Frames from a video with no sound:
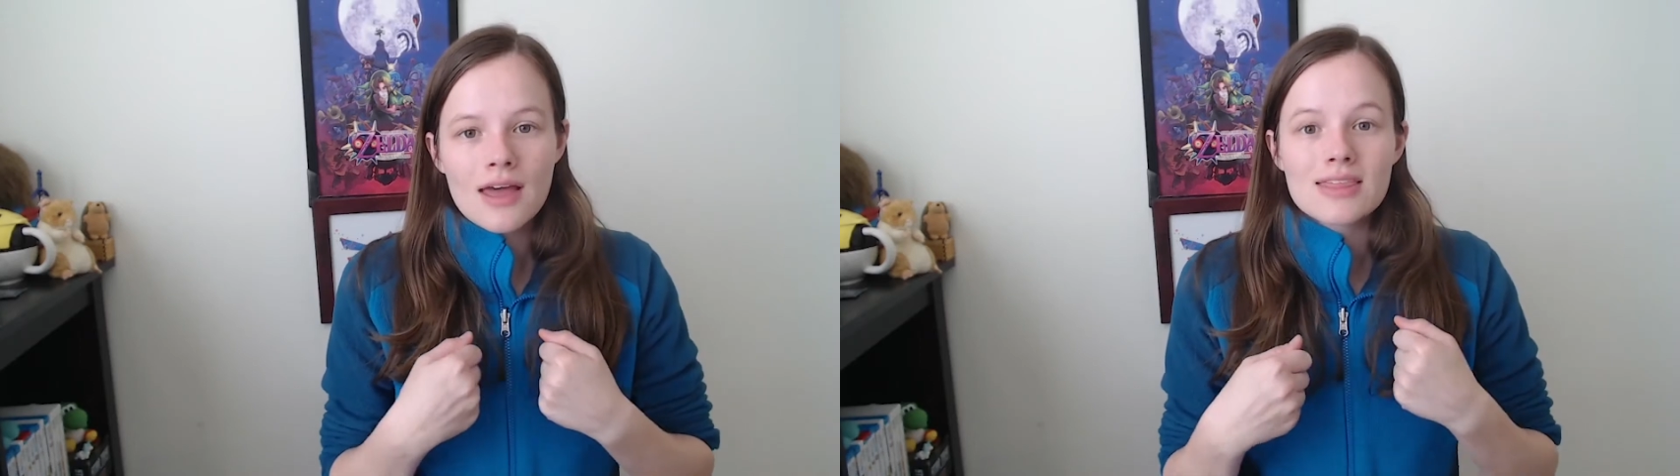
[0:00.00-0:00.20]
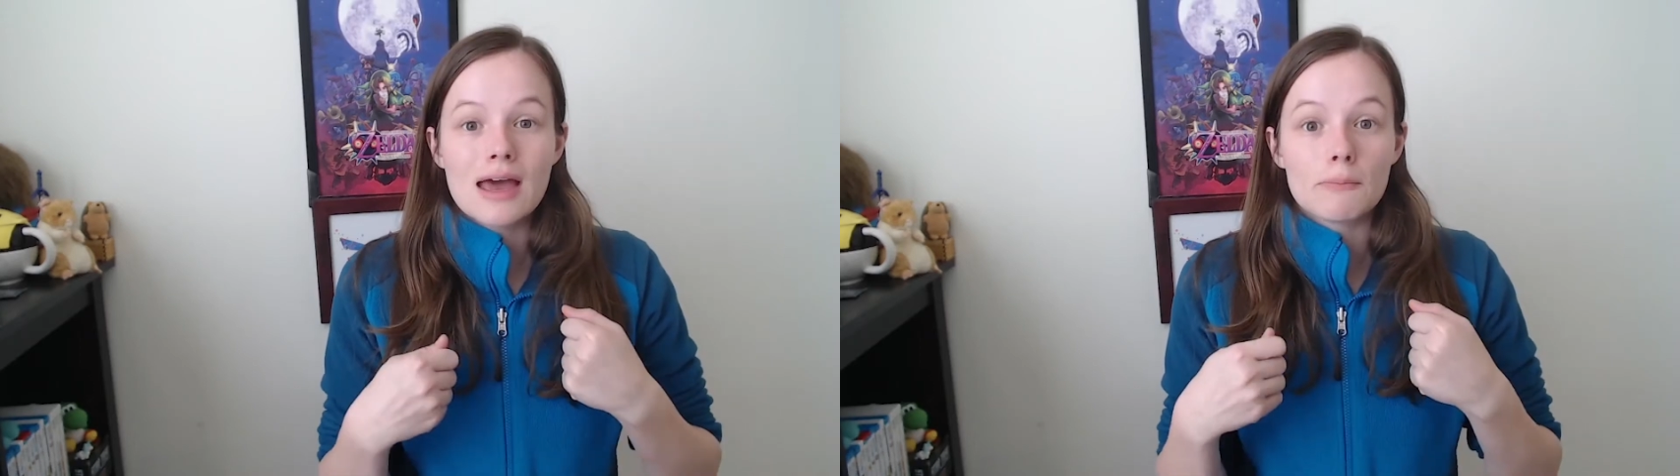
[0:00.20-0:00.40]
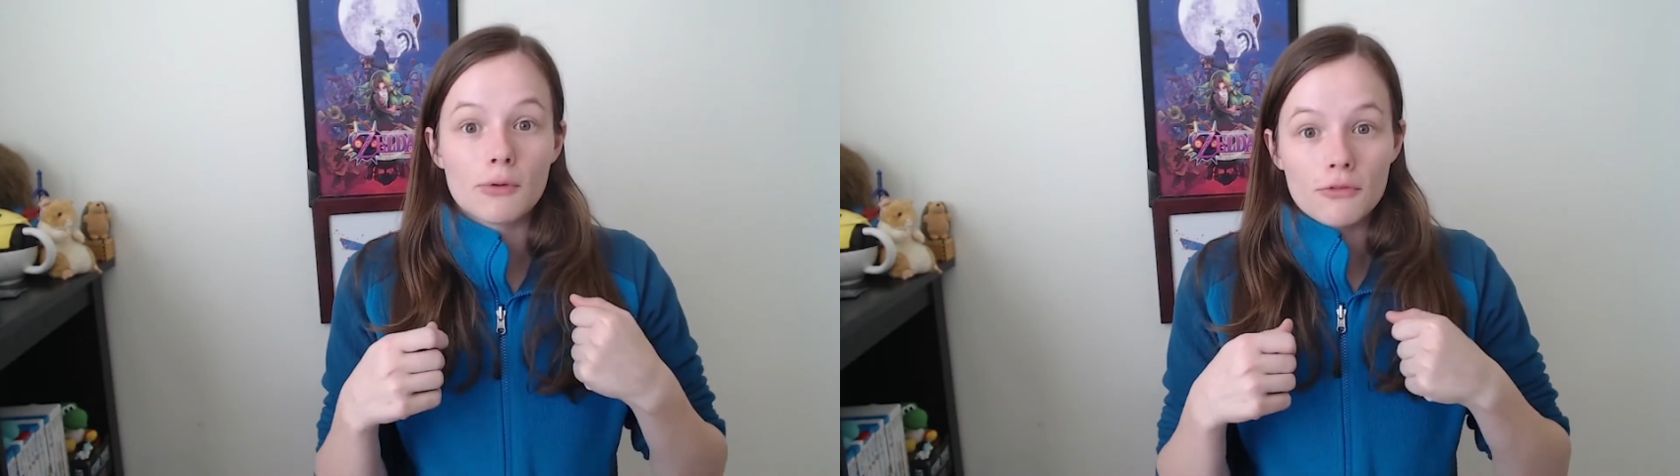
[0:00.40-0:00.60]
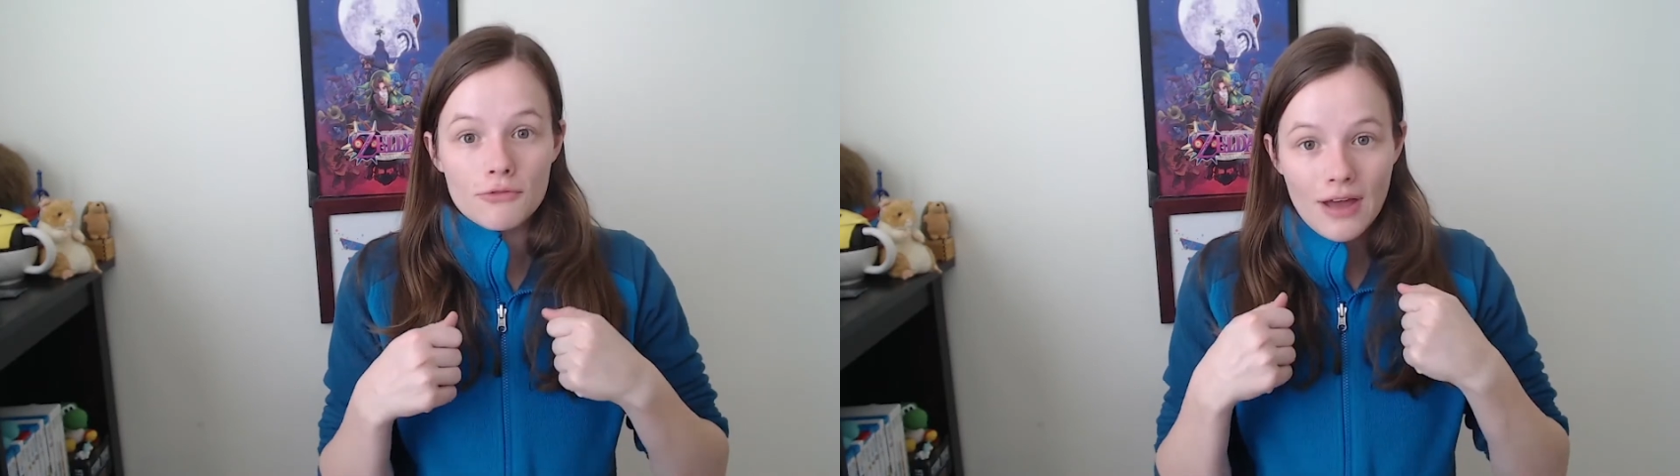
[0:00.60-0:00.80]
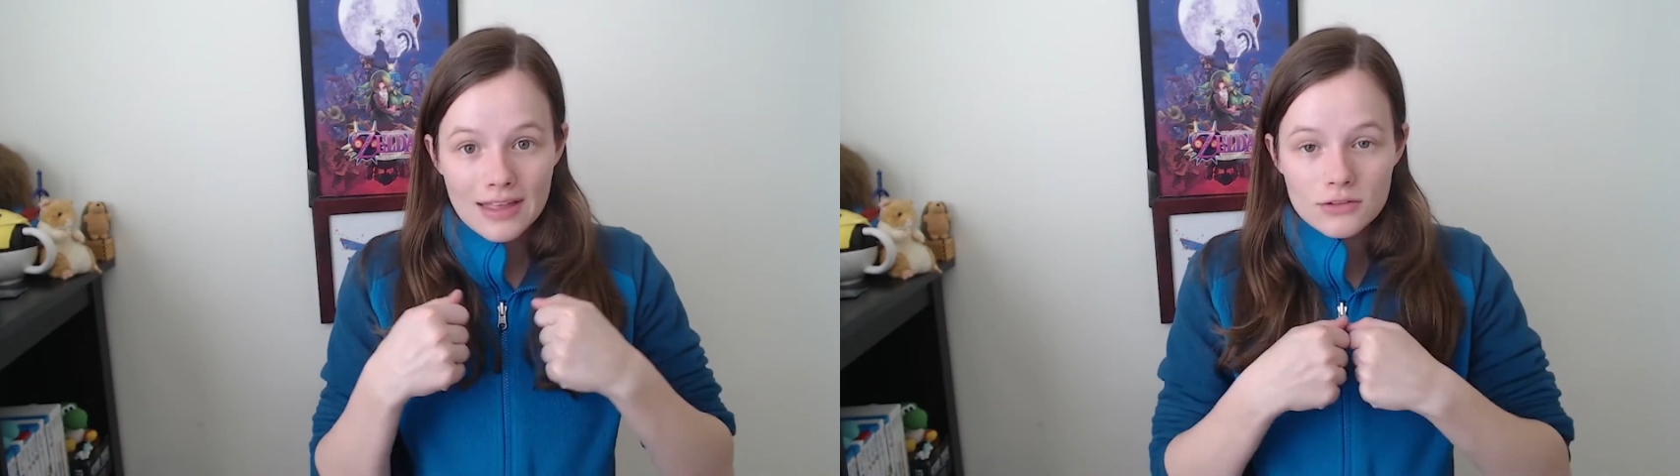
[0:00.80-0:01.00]
that
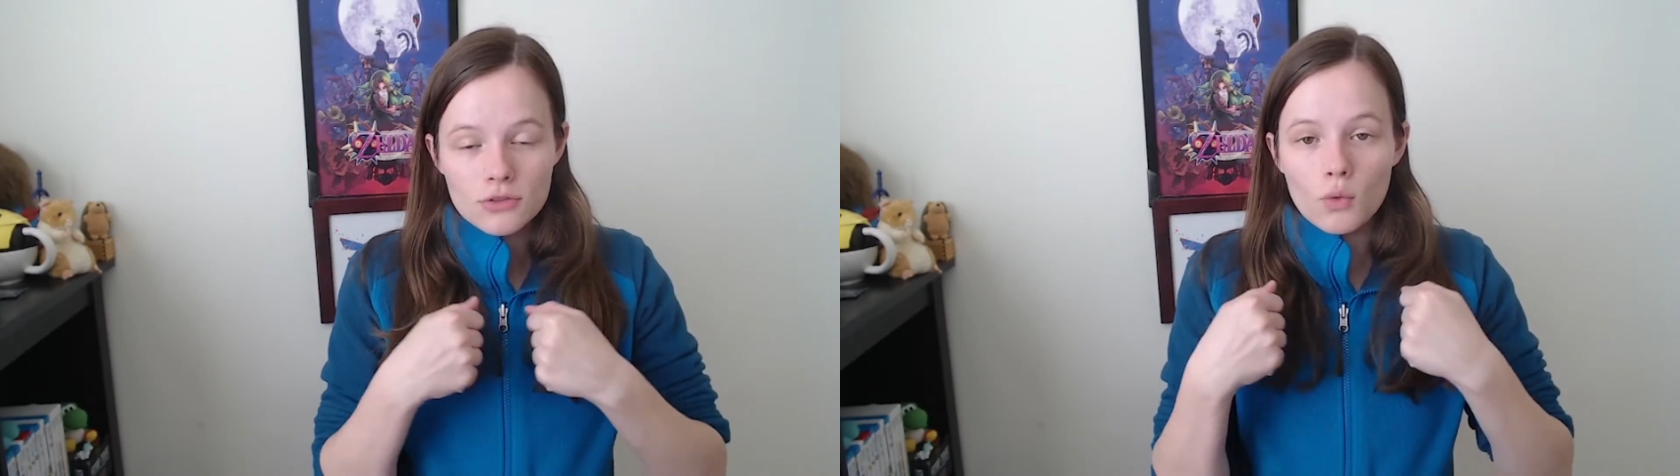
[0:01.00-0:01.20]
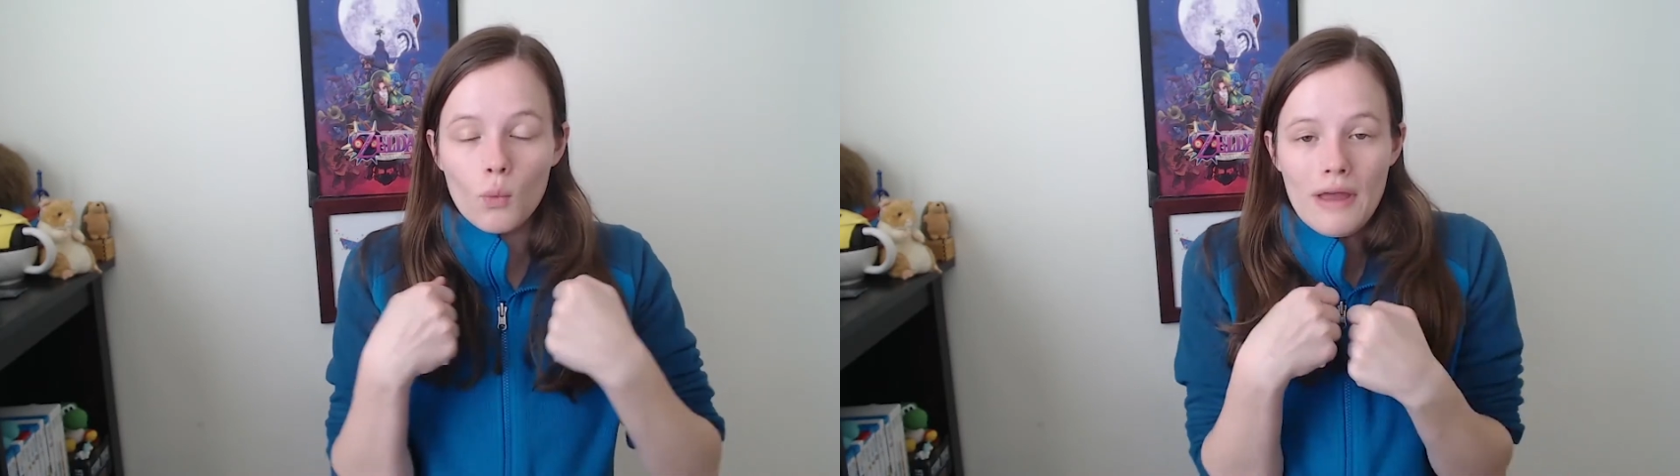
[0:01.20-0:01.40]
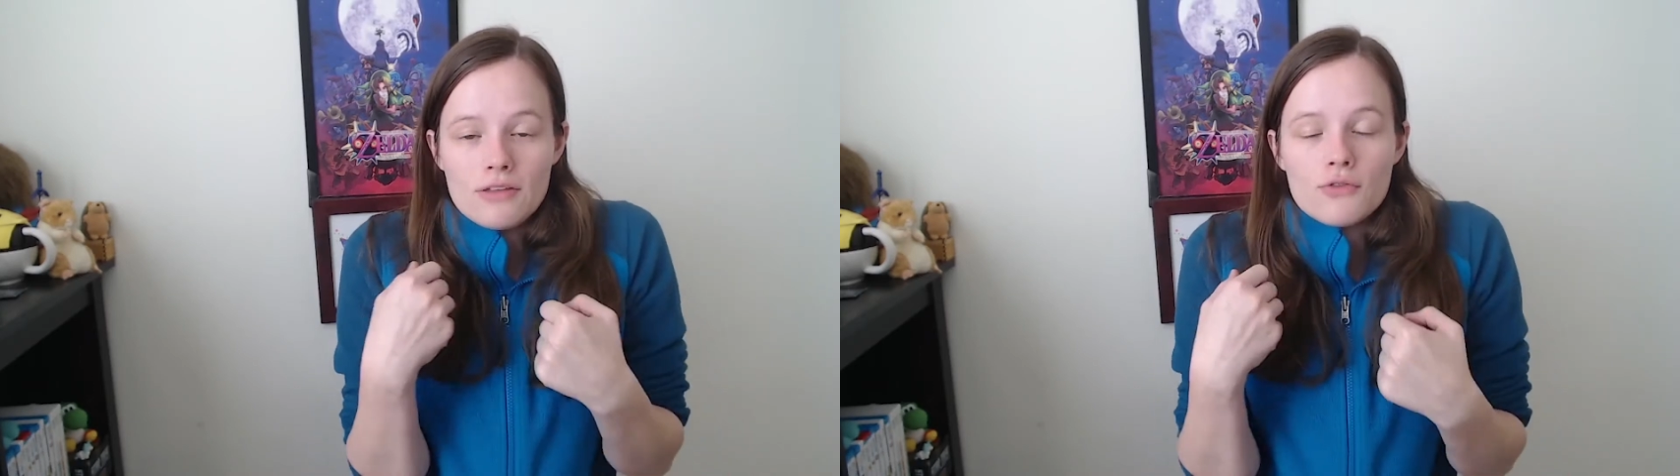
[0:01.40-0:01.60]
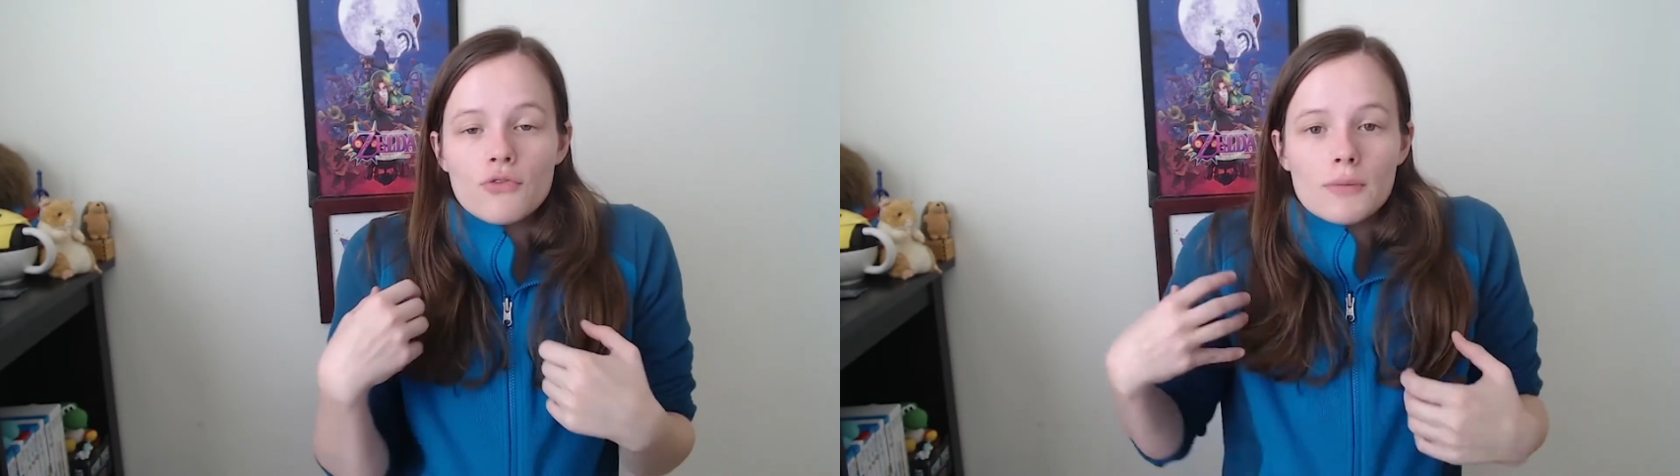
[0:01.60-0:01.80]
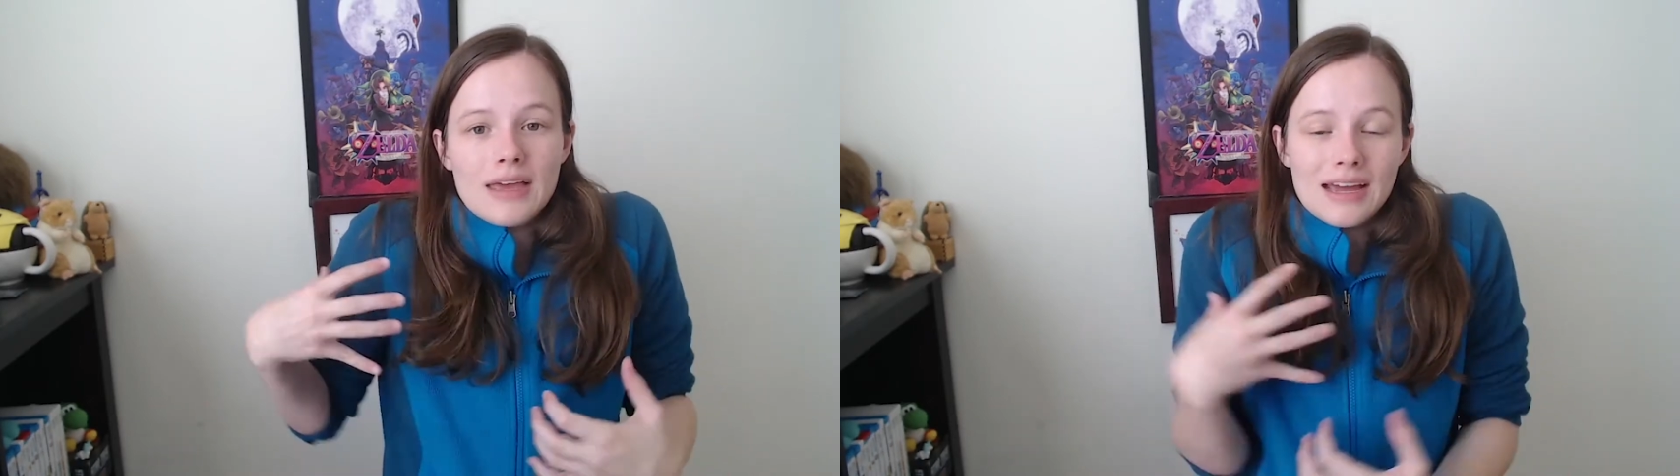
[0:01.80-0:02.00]
prevent the wind
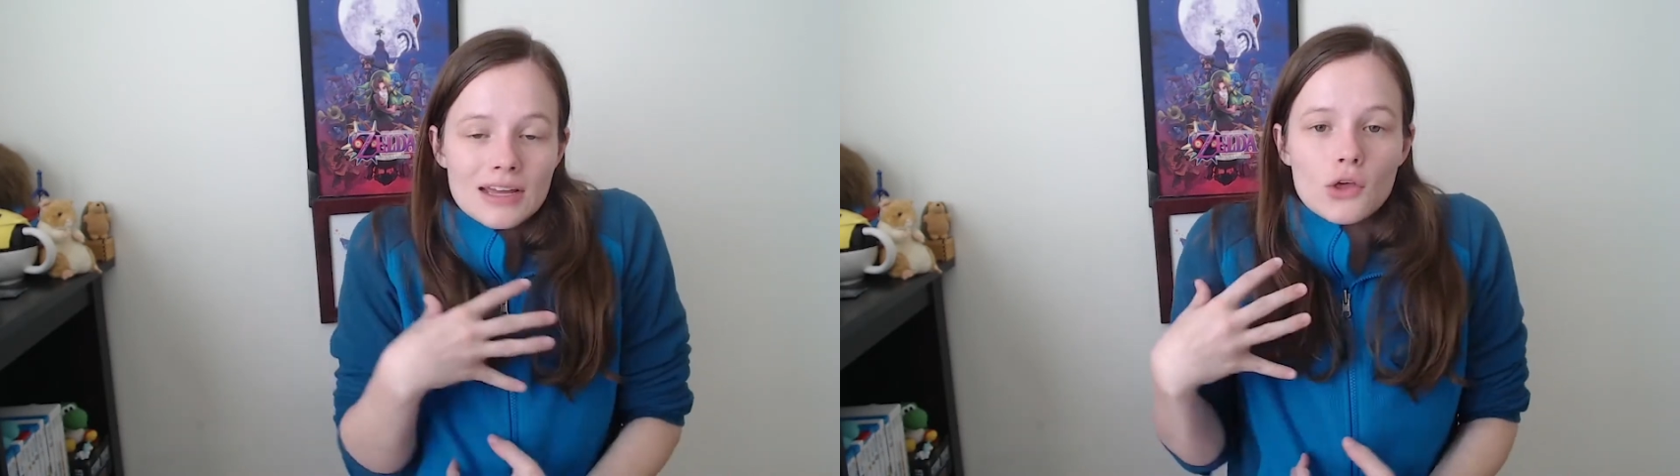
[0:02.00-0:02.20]
from getting